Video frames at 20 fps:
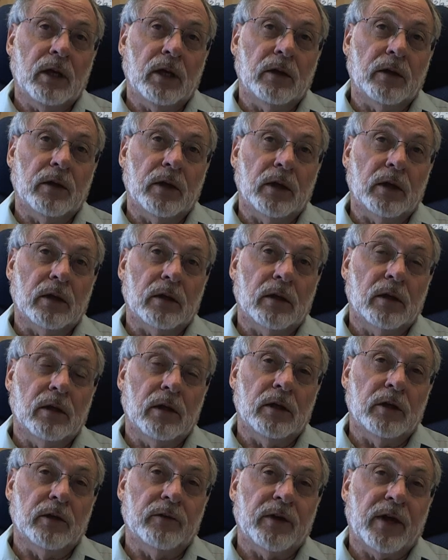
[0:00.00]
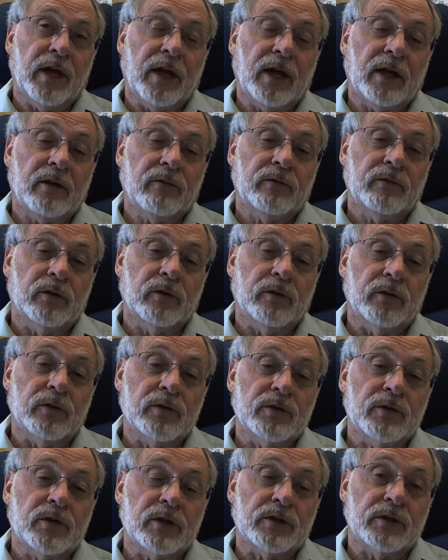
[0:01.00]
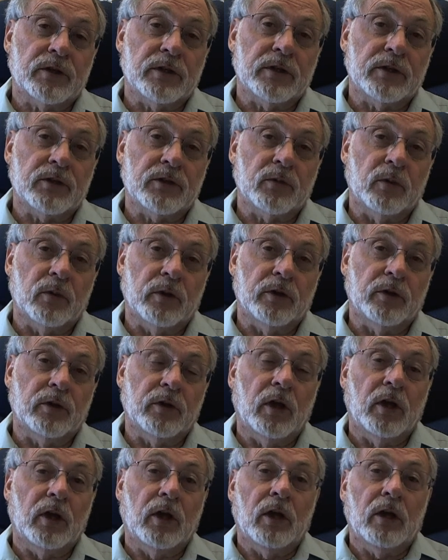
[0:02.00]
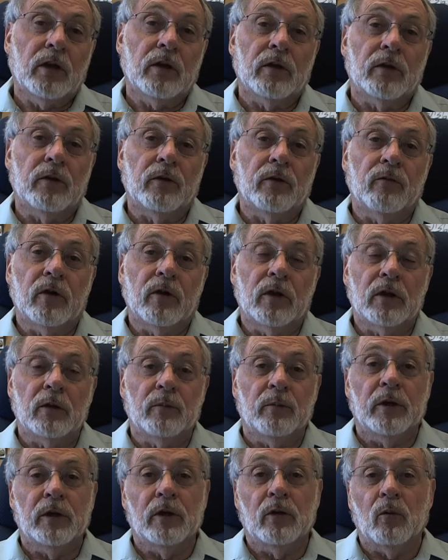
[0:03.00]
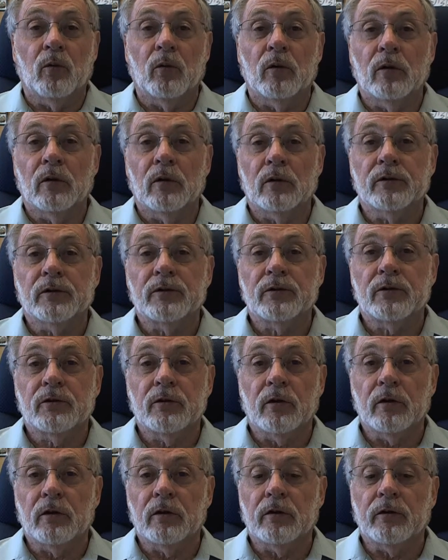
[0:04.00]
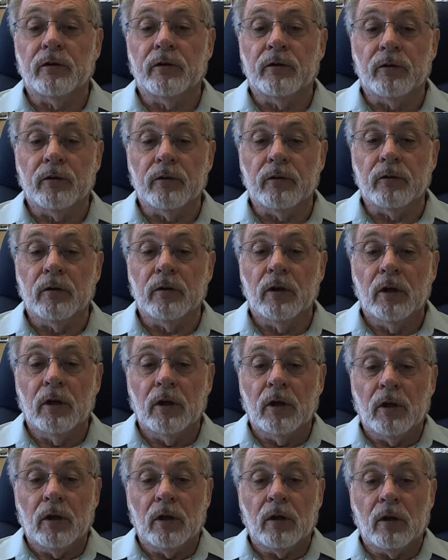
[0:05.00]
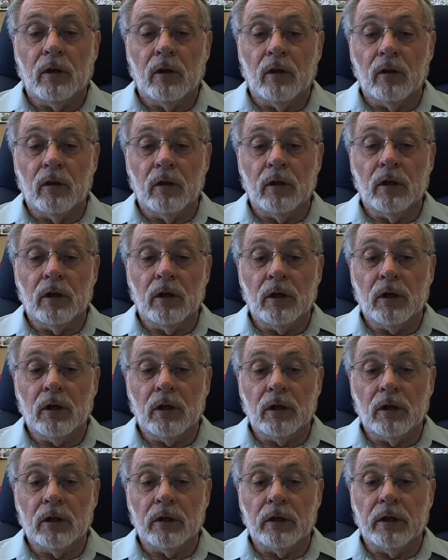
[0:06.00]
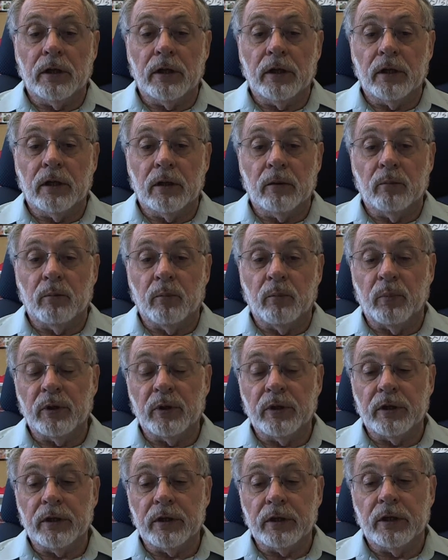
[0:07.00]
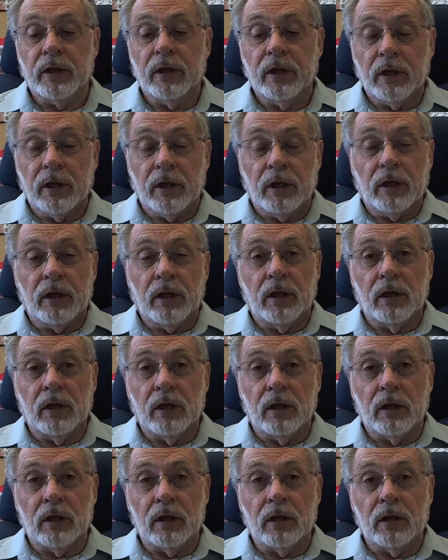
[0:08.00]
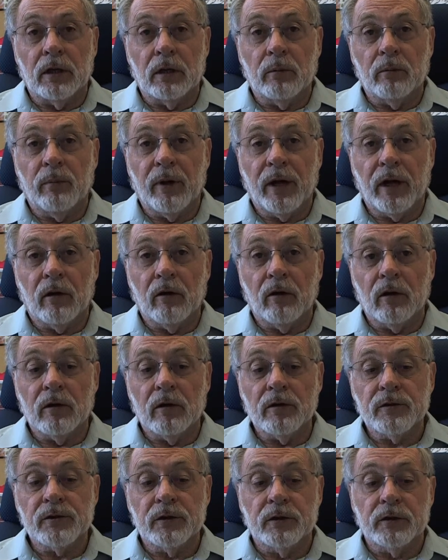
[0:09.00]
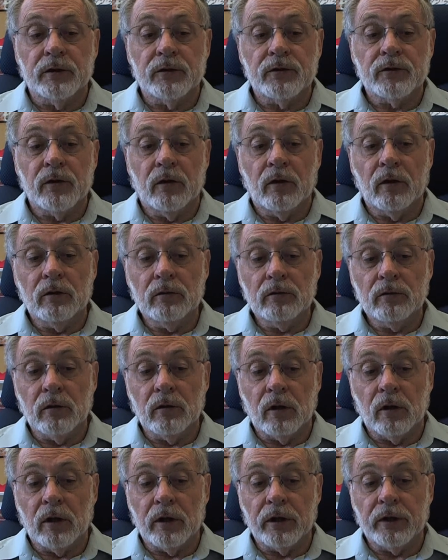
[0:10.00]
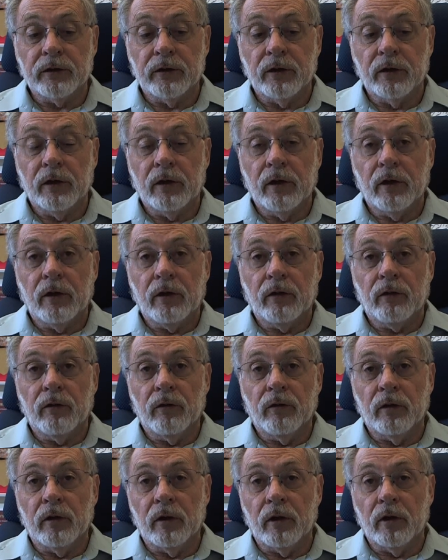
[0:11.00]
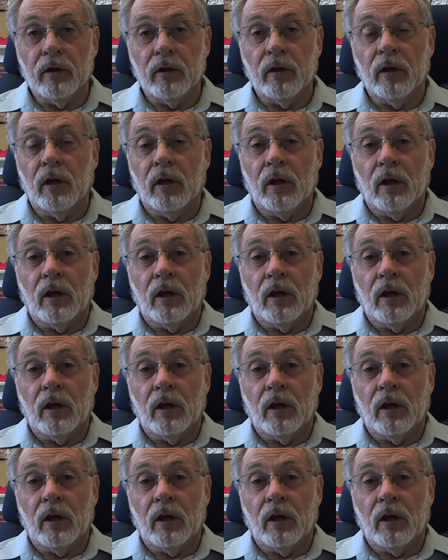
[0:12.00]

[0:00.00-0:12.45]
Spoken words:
then kind of after the 60s, when the developmental world started to go along and be powers in its own right, then